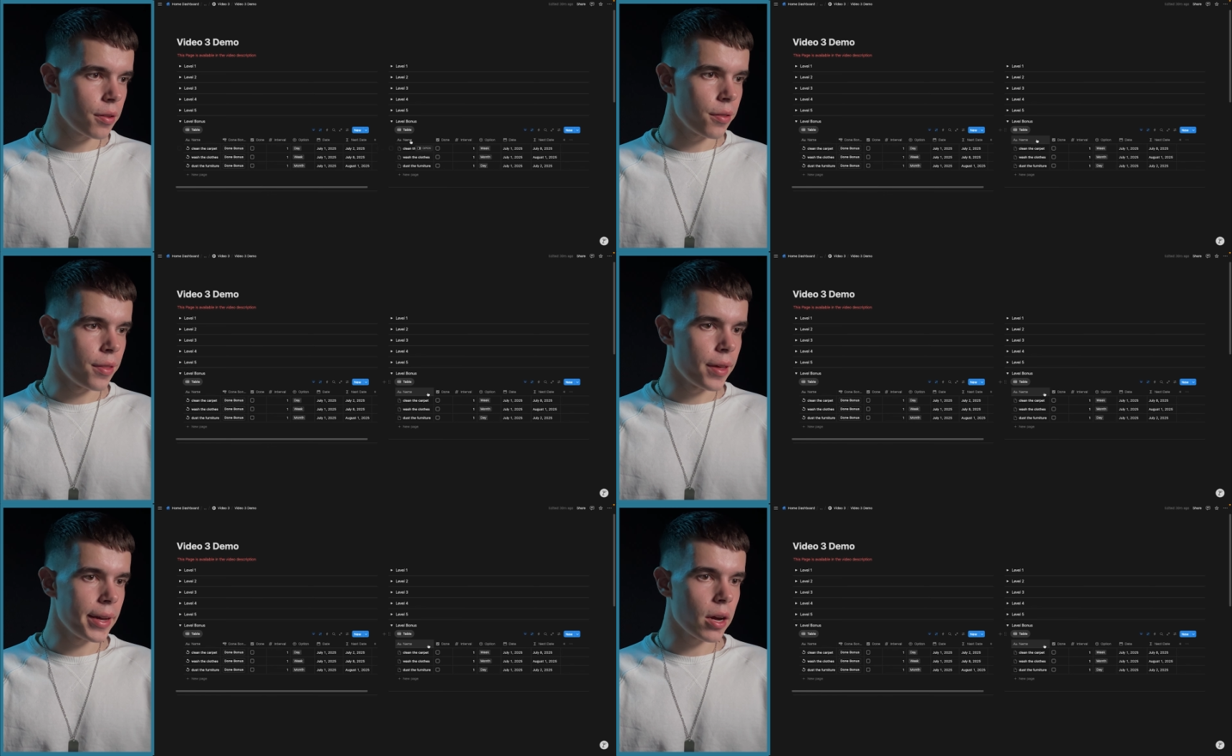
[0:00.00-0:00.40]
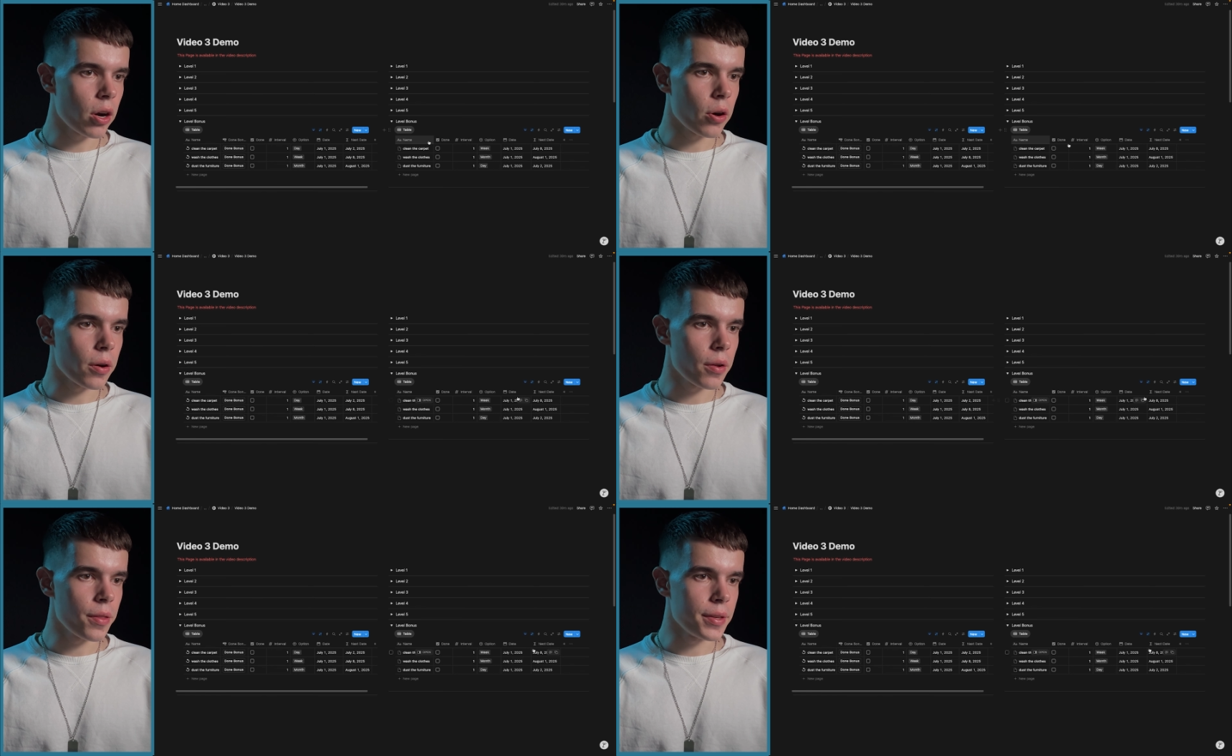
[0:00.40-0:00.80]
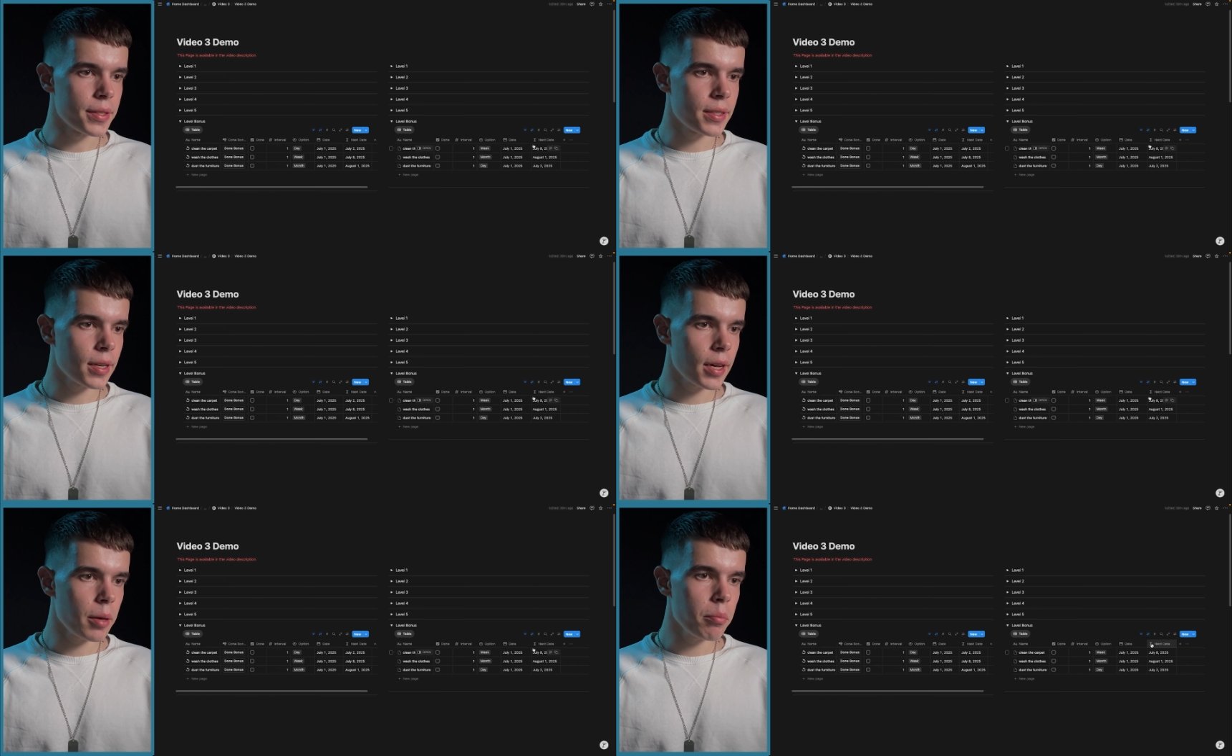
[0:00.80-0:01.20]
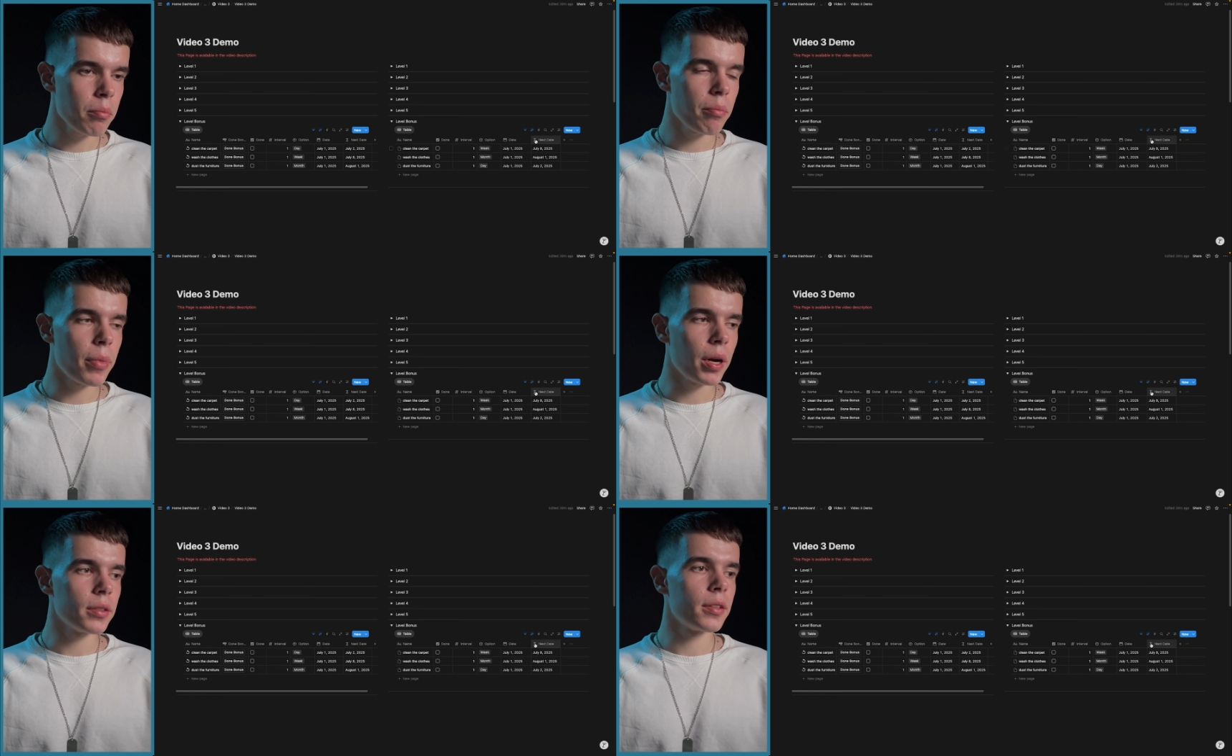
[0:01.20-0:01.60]
they are the same,
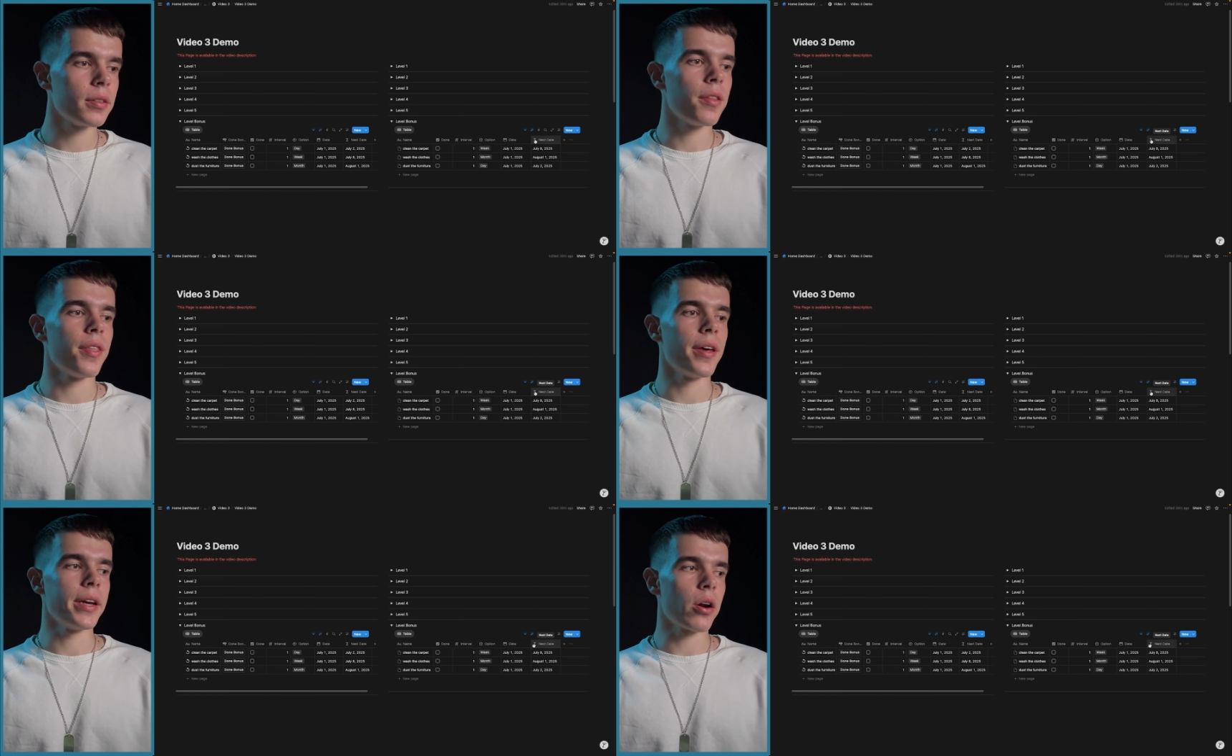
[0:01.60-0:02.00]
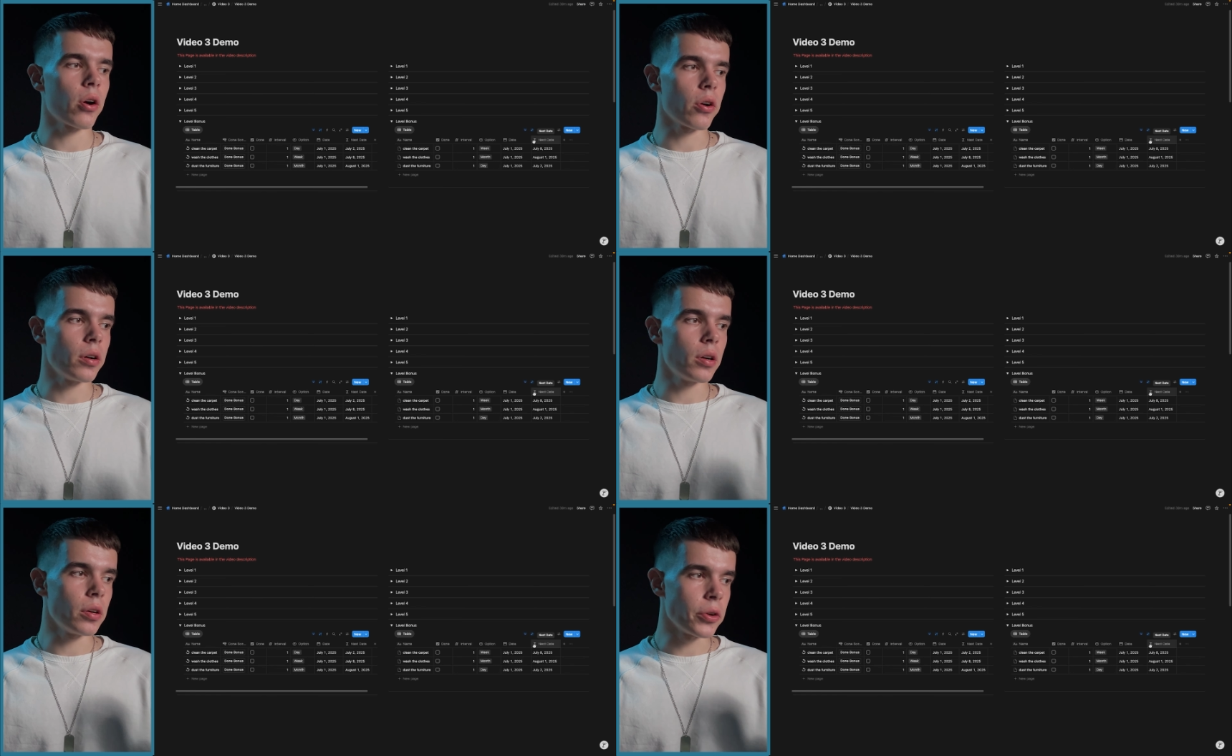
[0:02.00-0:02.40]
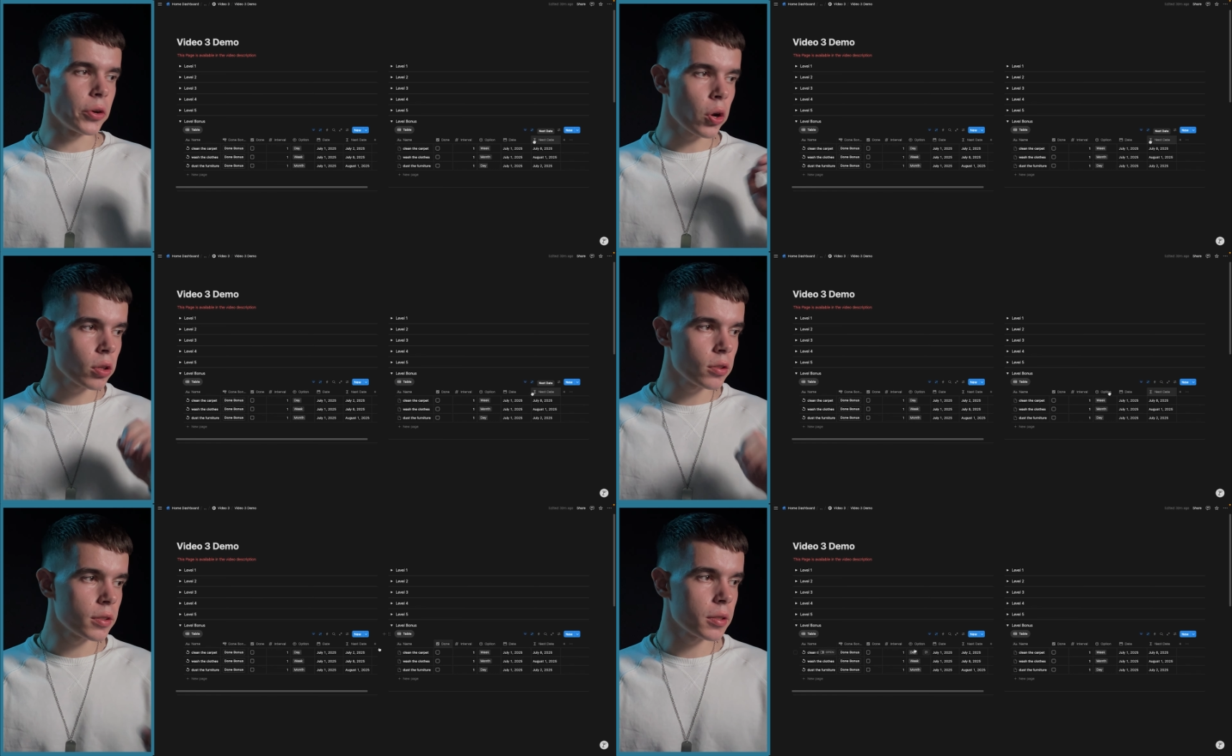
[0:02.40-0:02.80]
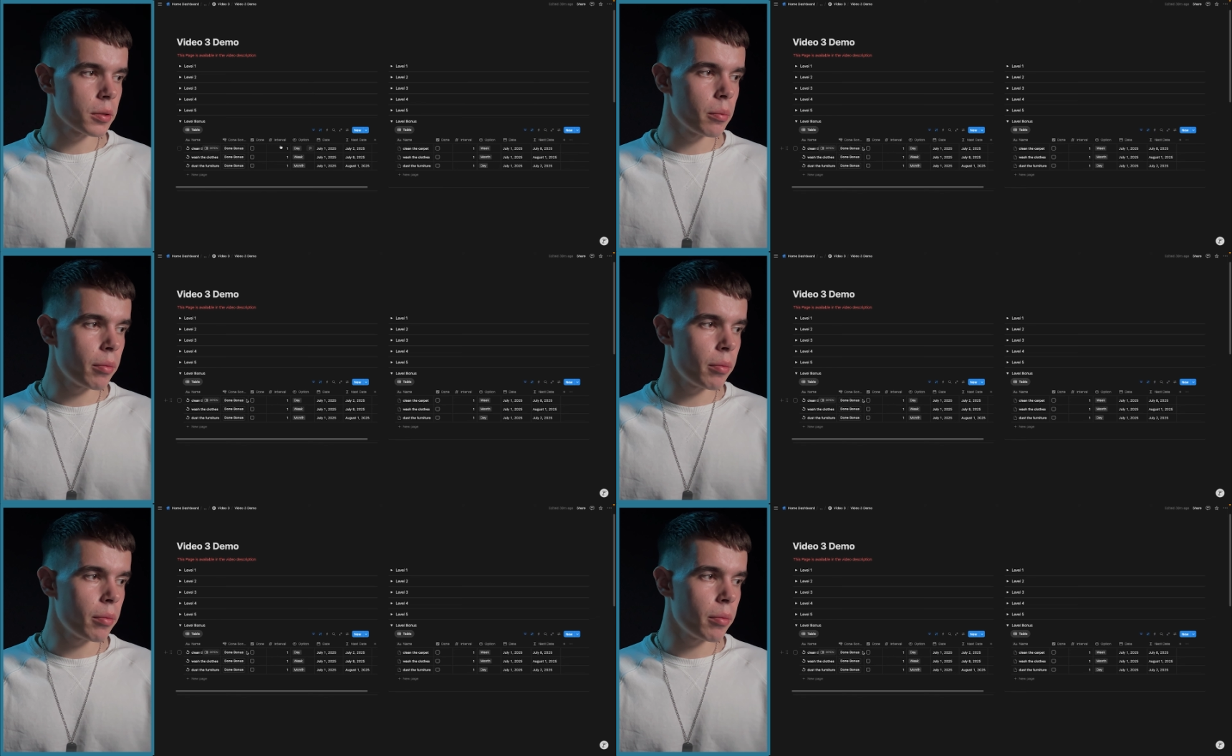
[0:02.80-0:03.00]
but they are not,